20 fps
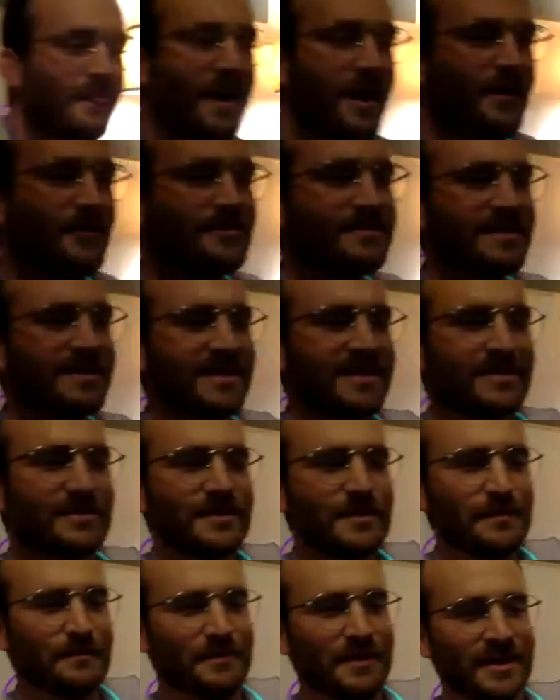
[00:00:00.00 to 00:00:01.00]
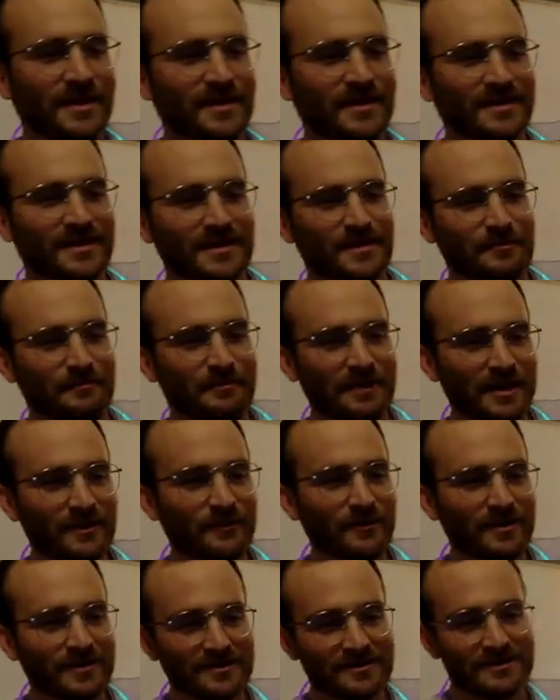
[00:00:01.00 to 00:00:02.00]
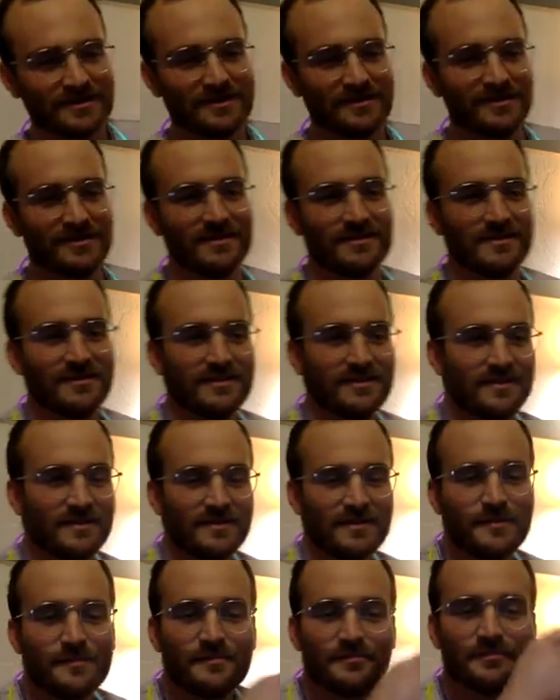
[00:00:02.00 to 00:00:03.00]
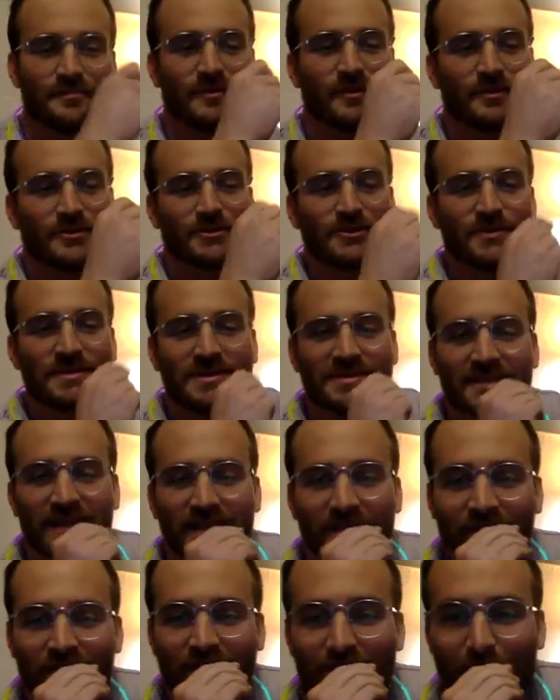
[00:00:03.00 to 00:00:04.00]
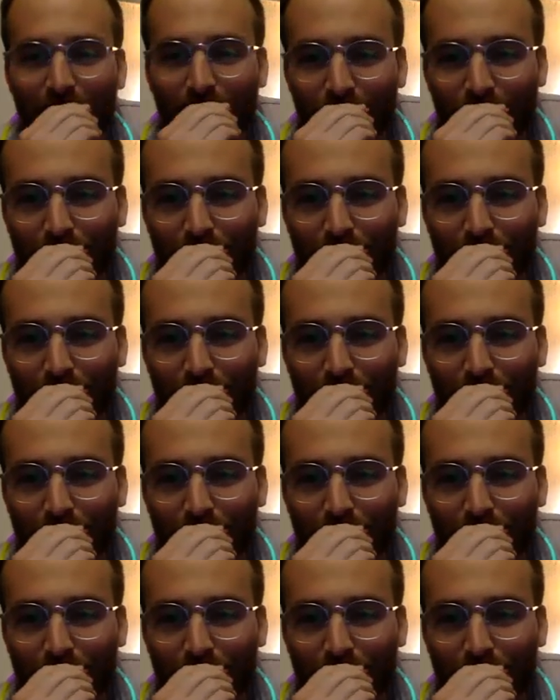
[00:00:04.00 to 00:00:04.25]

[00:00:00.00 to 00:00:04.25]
I was thinking the big one, or should we save that?